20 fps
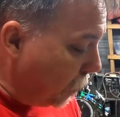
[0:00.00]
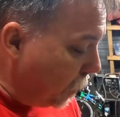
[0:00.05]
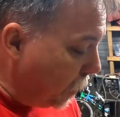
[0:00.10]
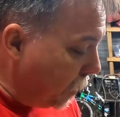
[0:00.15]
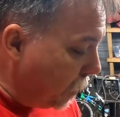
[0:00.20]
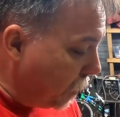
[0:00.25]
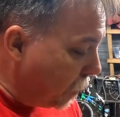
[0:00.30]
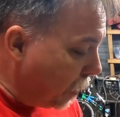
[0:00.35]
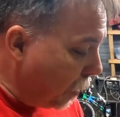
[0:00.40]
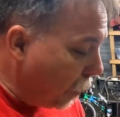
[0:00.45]

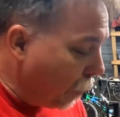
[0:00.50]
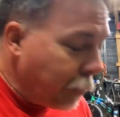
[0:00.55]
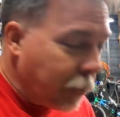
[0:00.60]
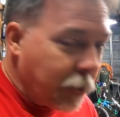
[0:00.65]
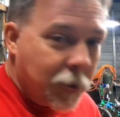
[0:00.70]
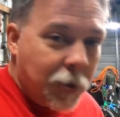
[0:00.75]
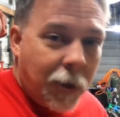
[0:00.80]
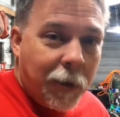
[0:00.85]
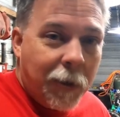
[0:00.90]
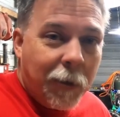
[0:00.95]
we thought
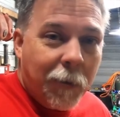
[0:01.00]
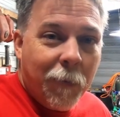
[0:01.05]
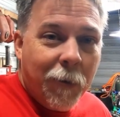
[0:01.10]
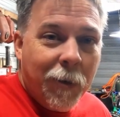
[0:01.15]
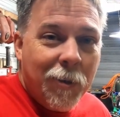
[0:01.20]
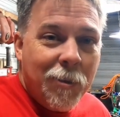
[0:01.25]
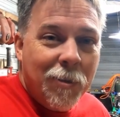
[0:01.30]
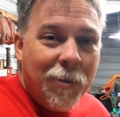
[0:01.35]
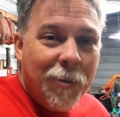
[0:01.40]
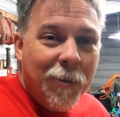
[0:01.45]
we'd take a
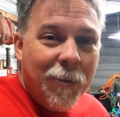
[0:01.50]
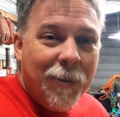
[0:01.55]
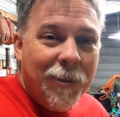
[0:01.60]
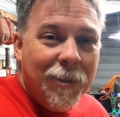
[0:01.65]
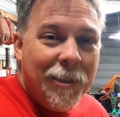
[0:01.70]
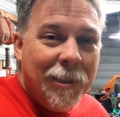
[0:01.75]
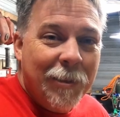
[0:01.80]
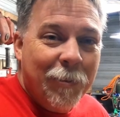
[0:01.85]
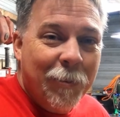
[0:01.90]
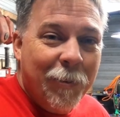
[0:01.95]
wrench to it and
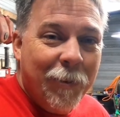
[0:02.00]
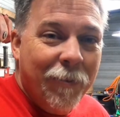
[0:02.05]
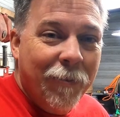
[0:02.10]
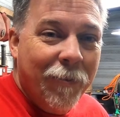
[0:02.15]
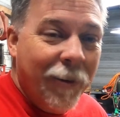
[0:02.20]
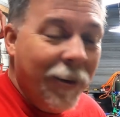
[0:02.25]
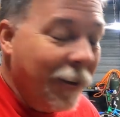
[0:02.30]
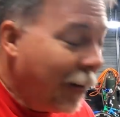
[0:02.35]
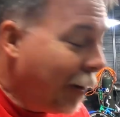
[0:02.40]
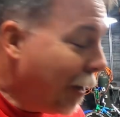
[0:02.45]
see what we can
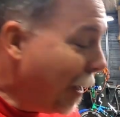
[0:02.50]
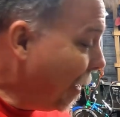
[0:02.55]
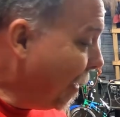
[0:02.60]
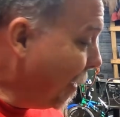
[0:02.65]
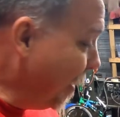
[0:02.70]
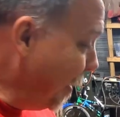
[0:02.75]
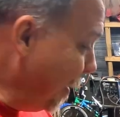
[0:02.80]
figure out.